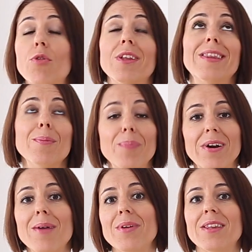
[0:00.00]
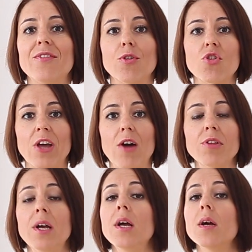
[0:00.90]
the temperament of your
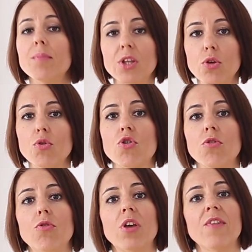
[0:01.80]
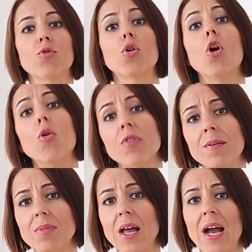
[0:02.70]
child. But usually you have to hold
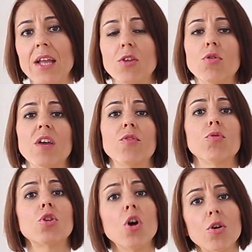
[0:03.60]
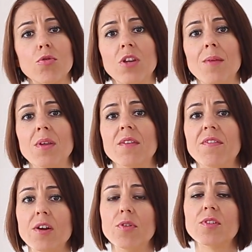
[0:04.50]
them tight, you have to talk to them in a
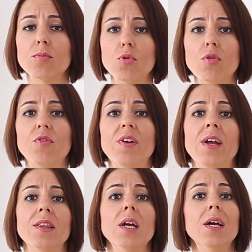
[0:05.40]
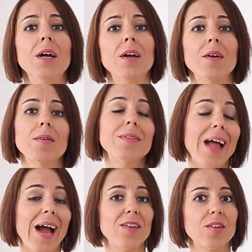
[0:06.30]
very smooth and
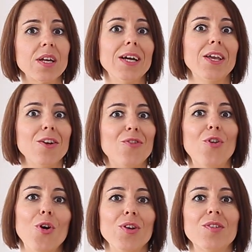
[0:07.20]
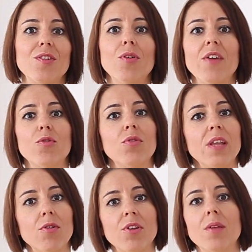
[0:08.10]
nice and hugging voice. You have to
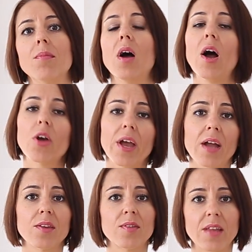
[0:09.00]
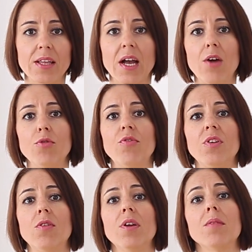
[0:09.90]
tell them, okay, I understand how you
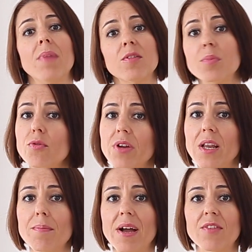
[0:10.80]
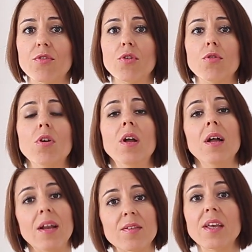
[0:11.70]
feel, it must be really bad for you,
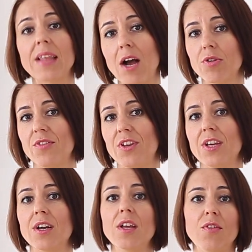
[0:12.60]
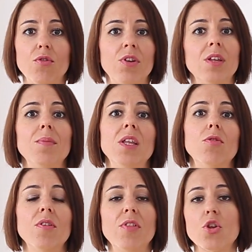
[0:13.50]
let's get out of here. If you're in the
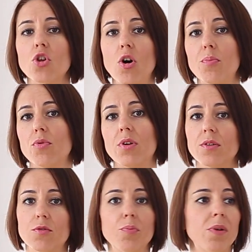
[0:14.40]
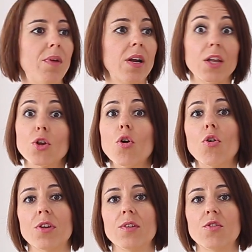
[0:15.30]
middle of the shop or a supermarket
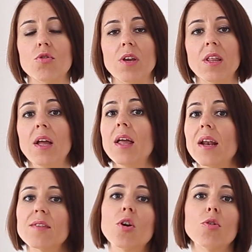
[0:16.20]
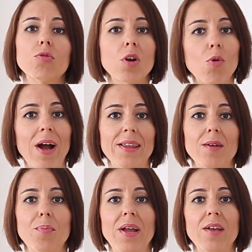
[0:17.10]
or on the street, let's go to a
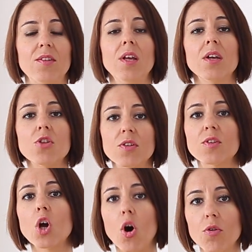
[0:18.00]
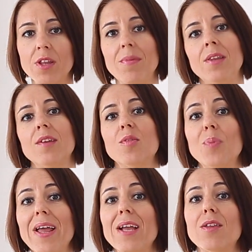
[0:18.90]
quieter place. Just hold them and
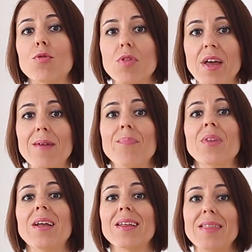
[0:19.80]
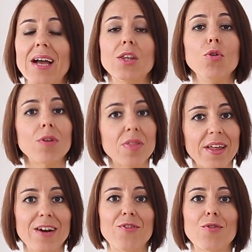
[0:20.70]
explain to them that you are
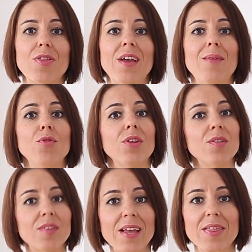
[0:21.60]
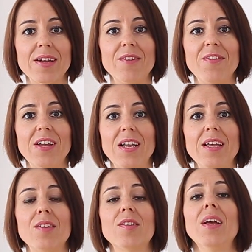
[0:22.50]
there for them, you understand their
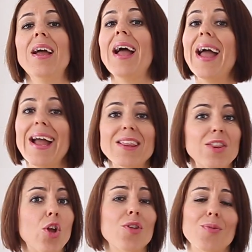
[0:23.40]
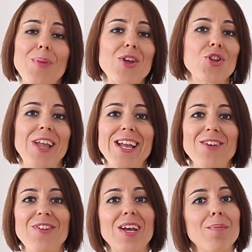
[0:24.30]
feelings, and don't mention
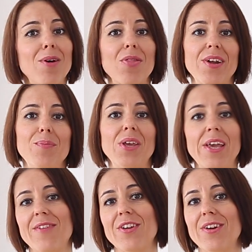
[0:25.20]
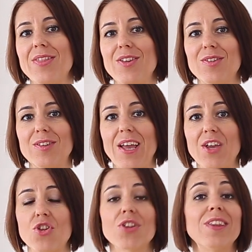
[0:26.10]
anything about their behavior at this
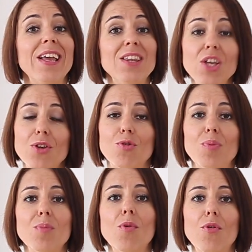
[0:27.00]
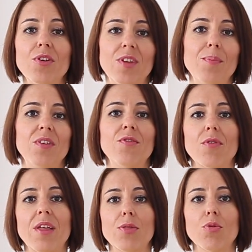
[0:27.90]
stage. They need to be more receptive
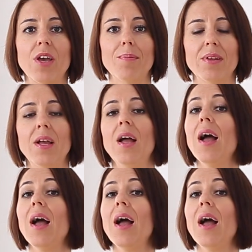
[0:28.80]
for that to happen.